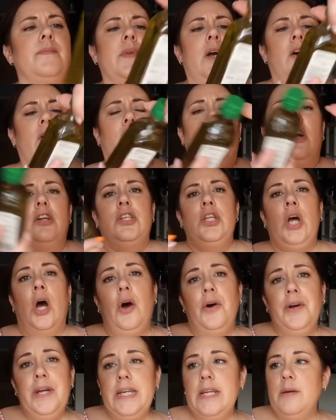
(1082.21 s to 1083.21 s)
I've got a
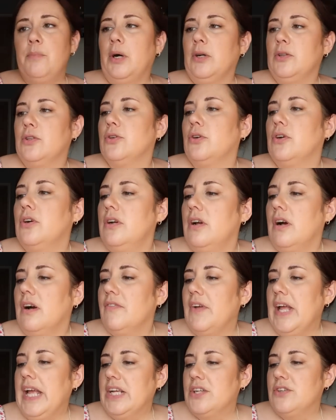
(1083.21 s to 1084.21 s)
tiny bottle
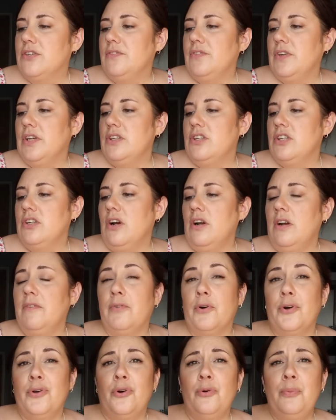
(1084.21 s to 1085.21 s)
of extra virgin
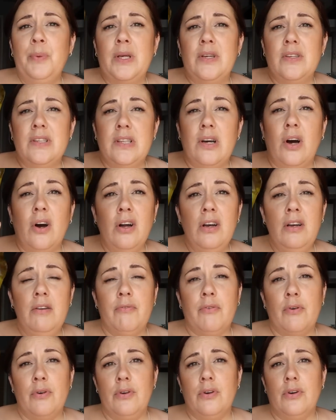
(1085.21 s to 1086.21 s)
olive oil because the
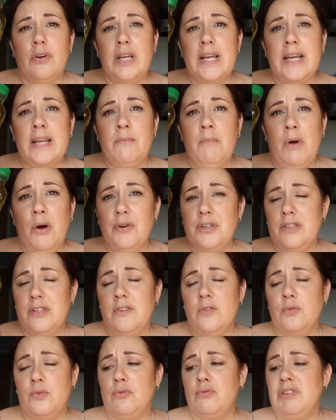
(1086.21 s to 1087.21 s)
olive oil in
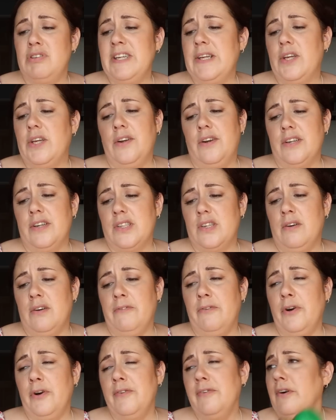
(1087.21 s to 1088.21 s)
Morrison's was ridiculous and I
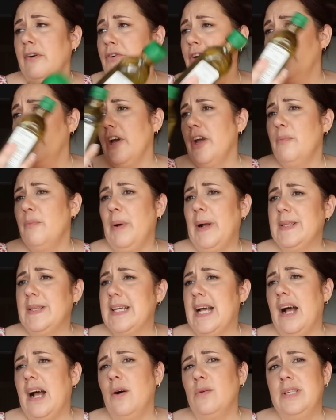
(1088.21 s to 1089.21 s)
thought if I'm going to go back
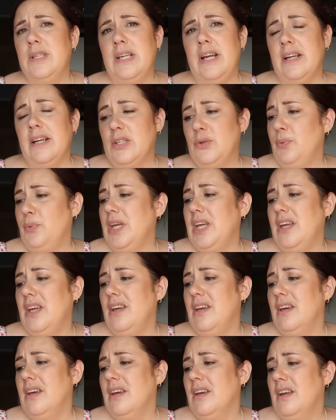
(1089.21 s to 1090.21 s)
to Aldi next
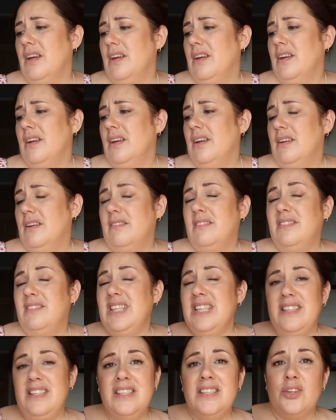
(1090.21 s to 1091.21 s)
week,
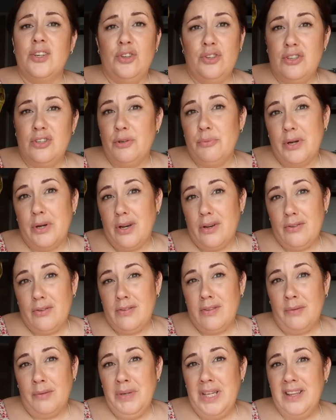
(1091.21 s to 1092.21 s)
this is going to do
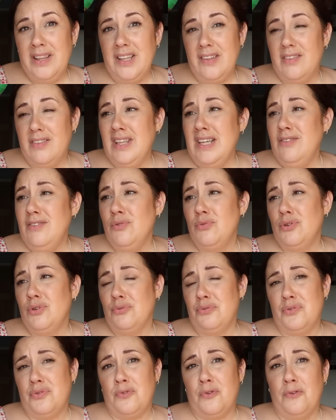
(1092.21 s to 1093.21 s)
us. I mean, this this will do
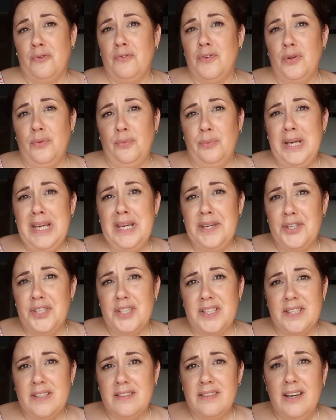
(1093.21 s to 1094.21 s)
us for a few weeks,
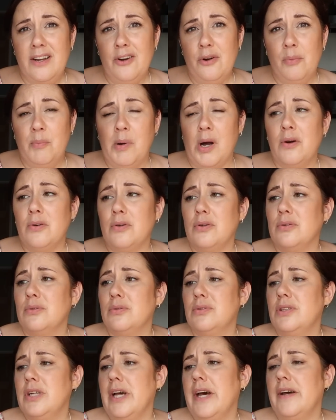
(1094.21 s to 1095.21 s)
just this little
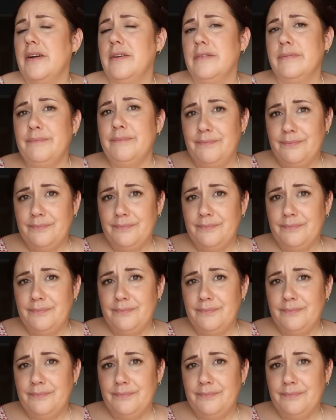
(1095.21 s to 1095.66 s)
bottle. So